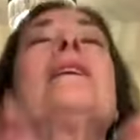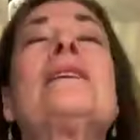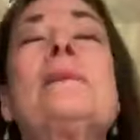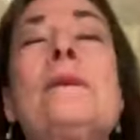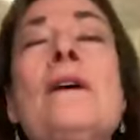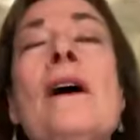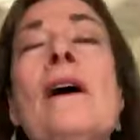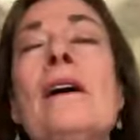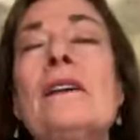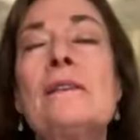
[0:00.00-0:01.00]
Let's be
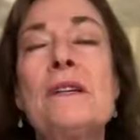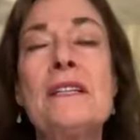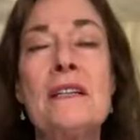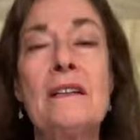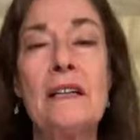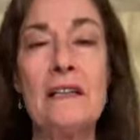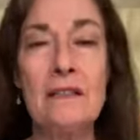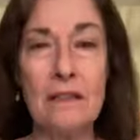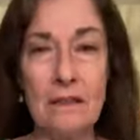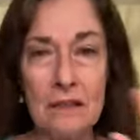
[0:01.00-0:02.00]
let's be dealing
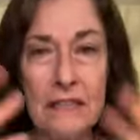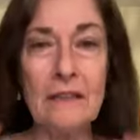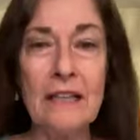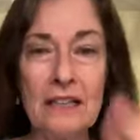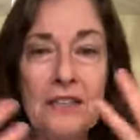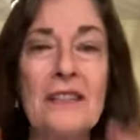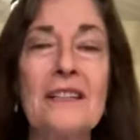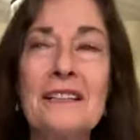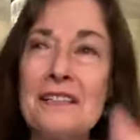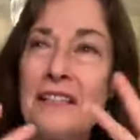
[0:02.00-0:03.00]
in, dealing into
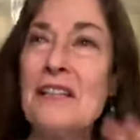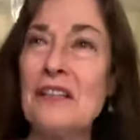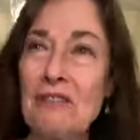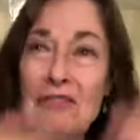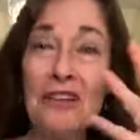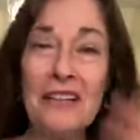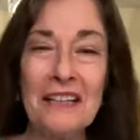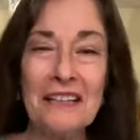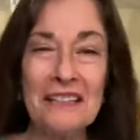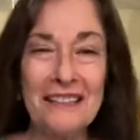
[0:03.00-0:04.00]
this, dealing
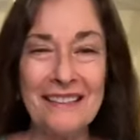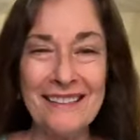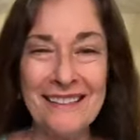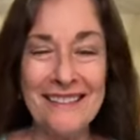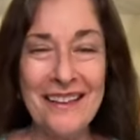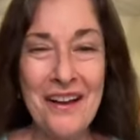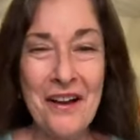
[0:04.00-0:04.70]
feeling into this,